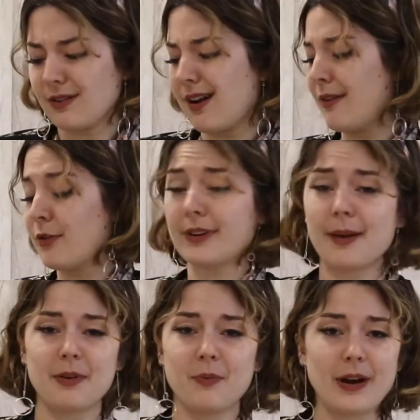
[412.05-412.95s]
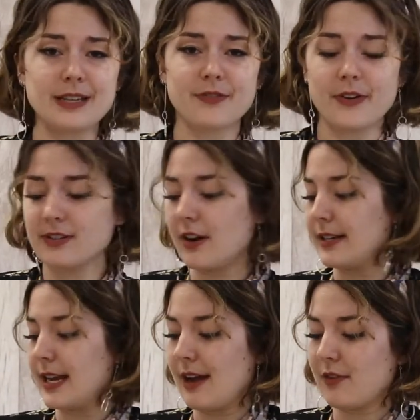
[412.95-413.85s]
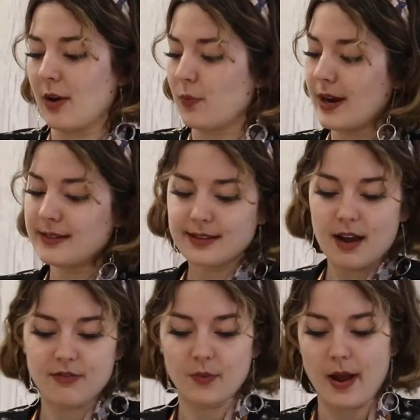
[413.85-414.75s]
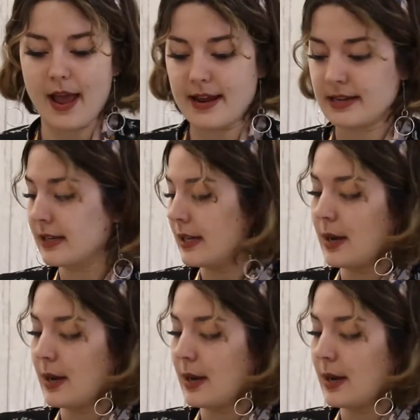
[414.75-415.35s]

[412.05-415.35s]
Look, not take the waste very tightly. Yeah, like waste out of the way.